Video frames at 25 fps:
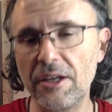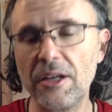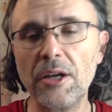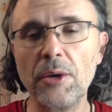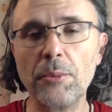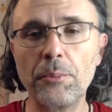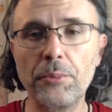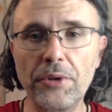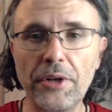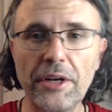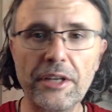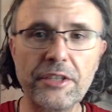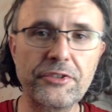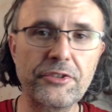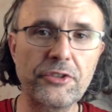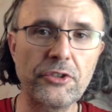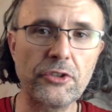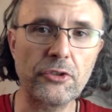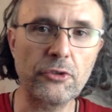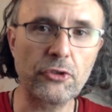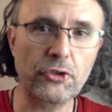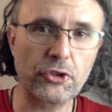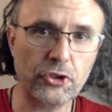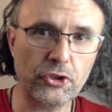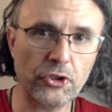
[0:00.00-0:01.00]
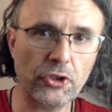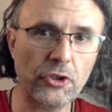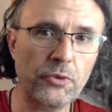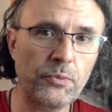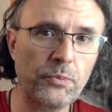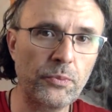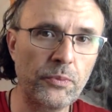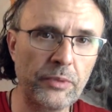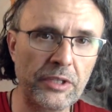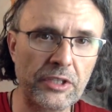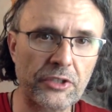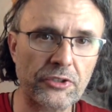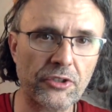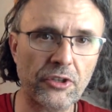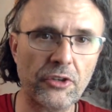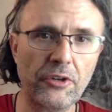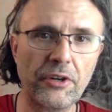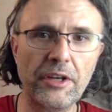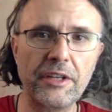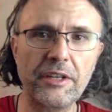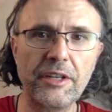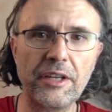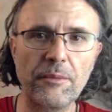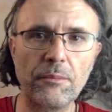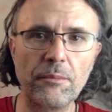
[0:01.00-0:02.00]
Plus, you should be drawing it